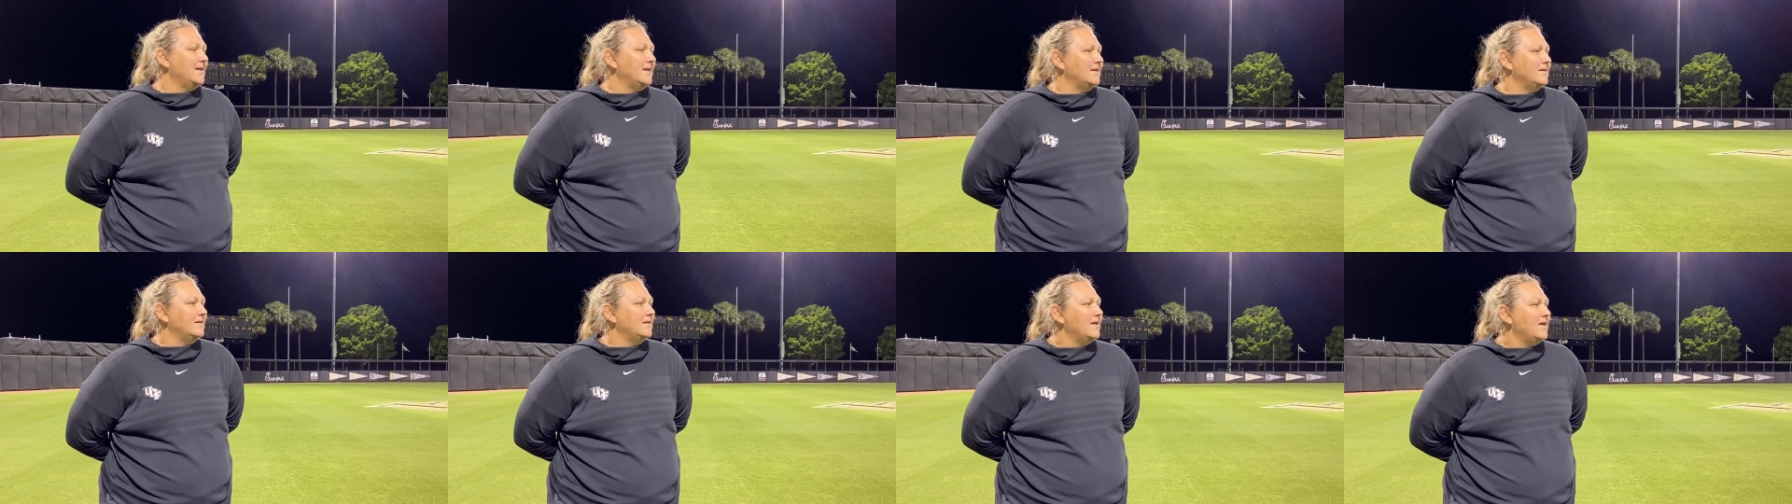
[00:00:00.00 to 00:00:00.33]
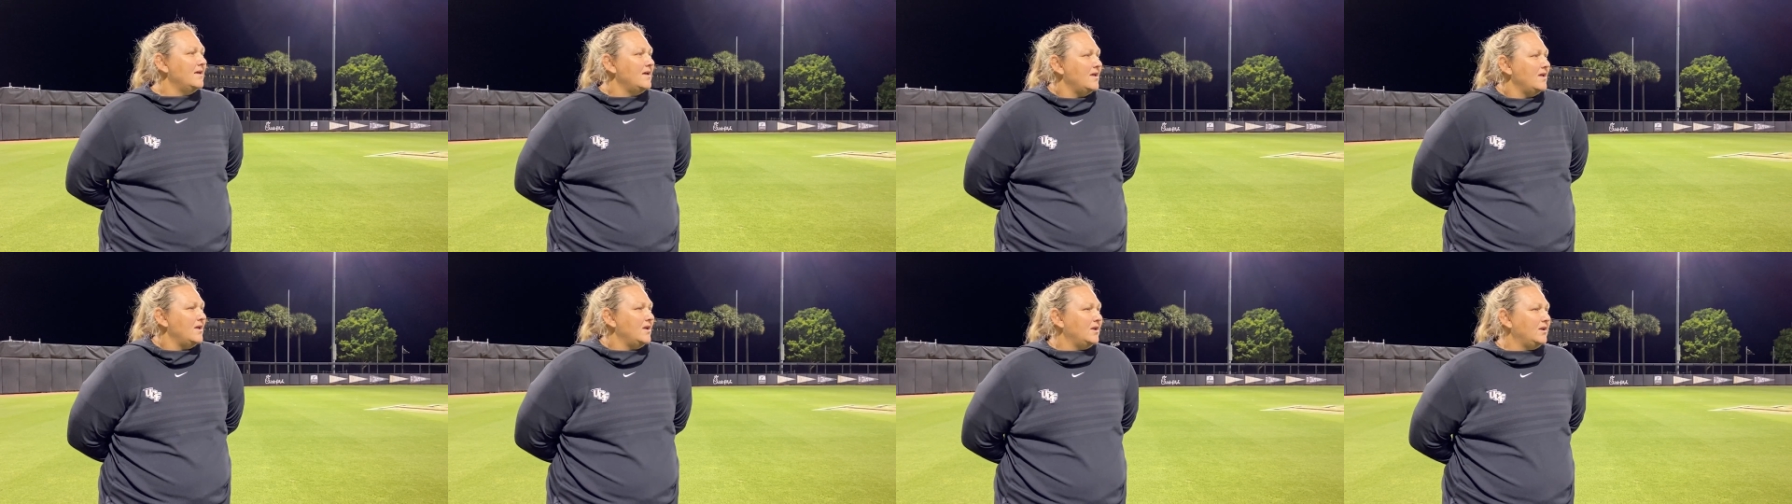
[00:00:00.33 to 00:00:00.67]
And
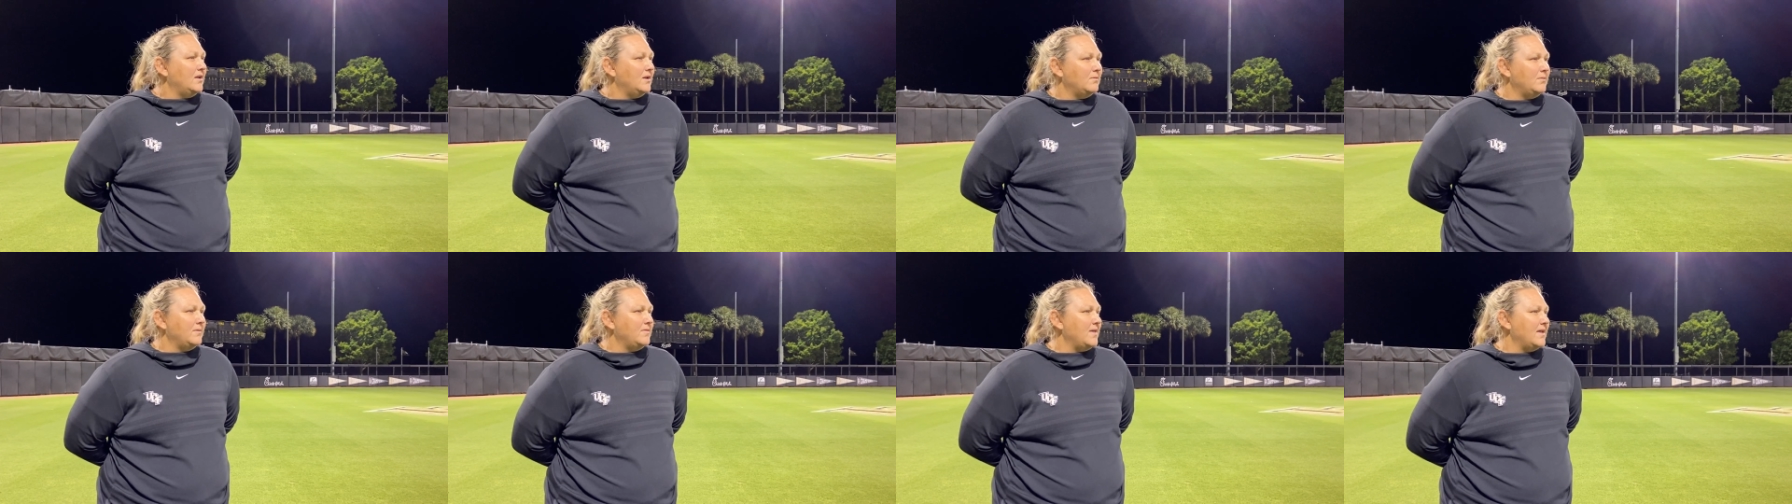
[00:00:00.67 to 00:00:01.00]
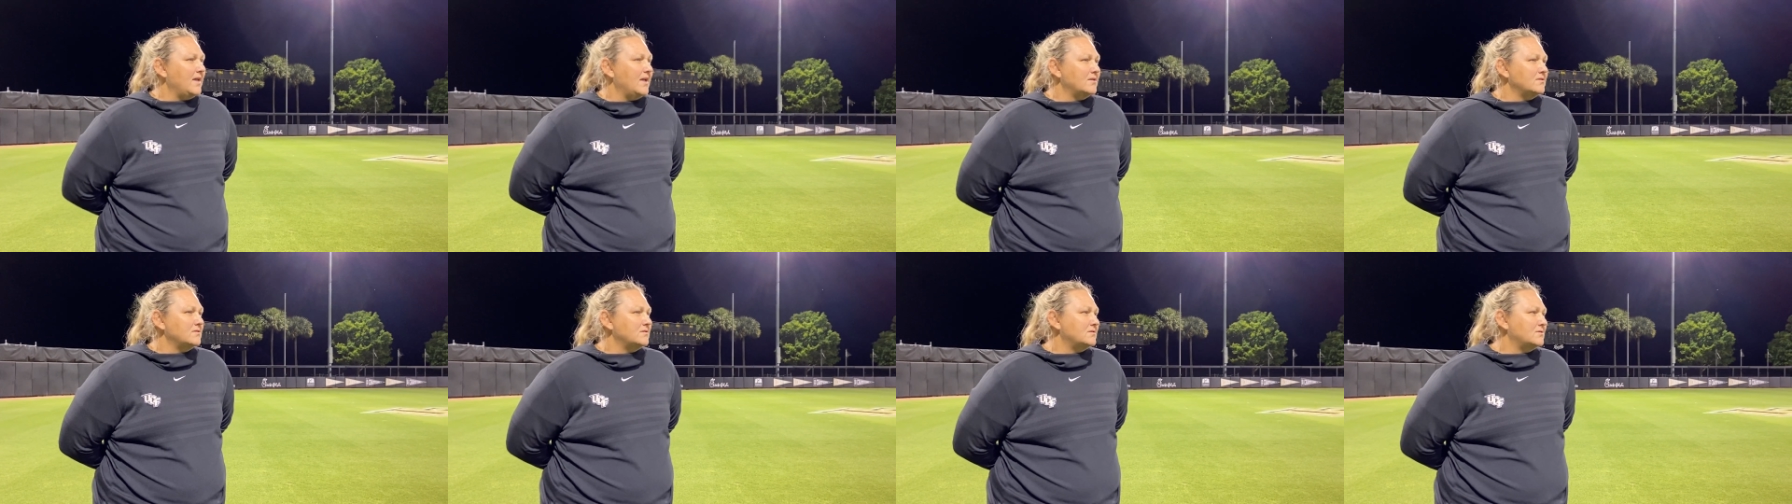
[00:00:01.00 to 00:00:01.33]
you know, when they
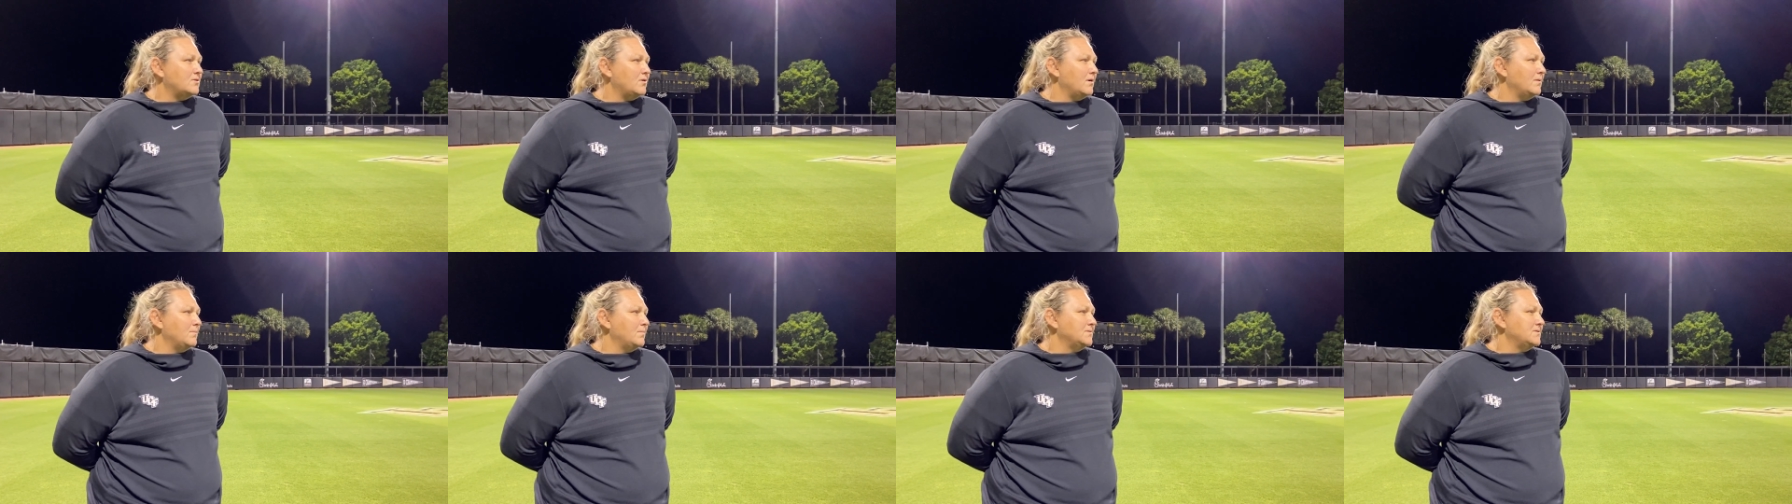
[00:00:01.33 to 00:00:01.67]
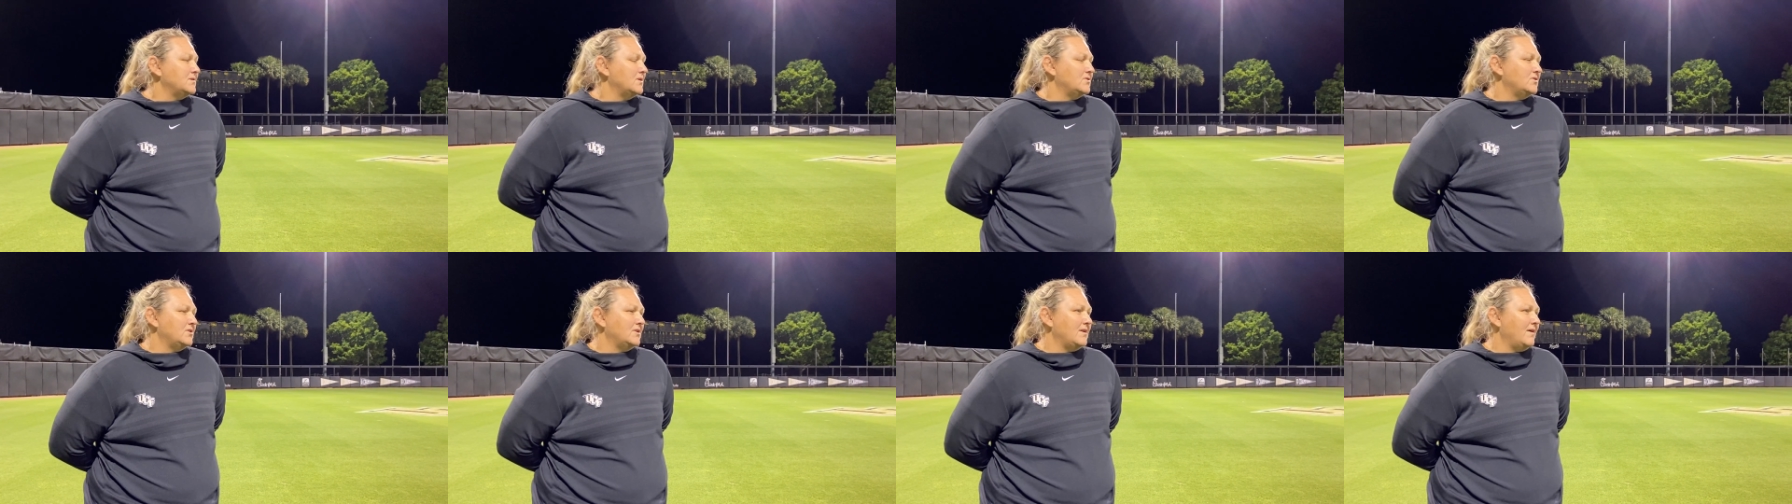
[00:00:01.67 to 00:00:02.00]
get into scoring
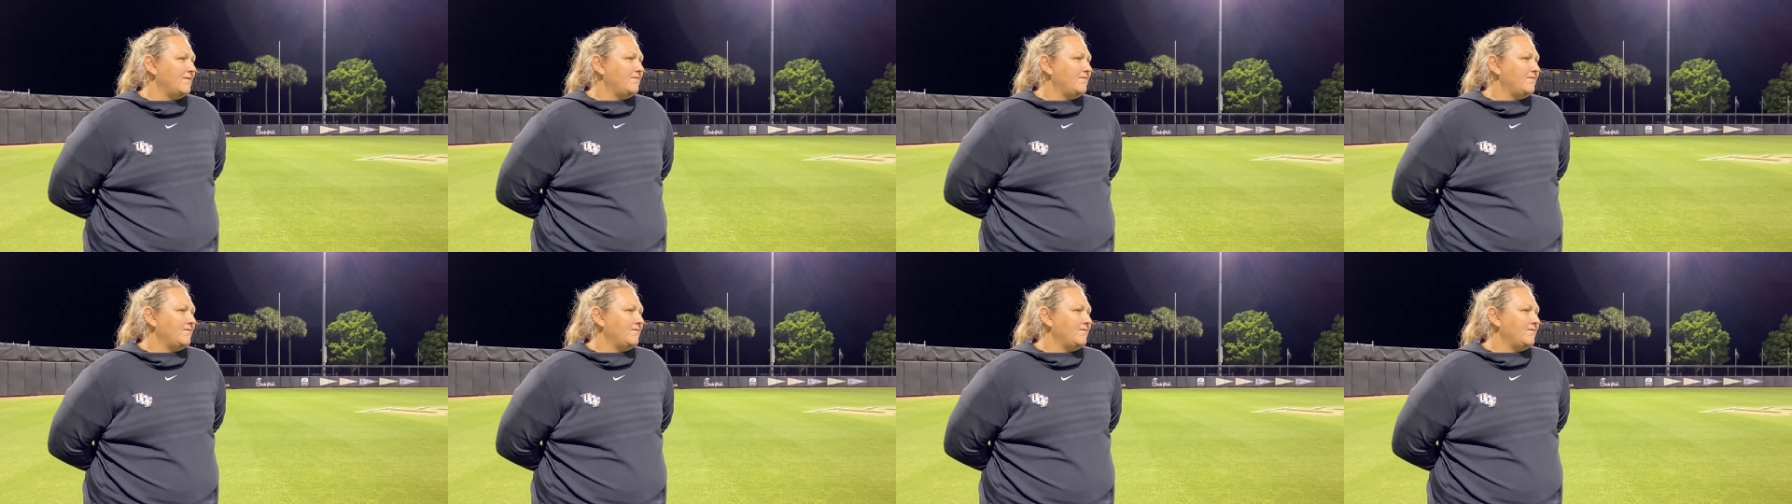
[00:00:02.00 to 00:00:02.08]
position,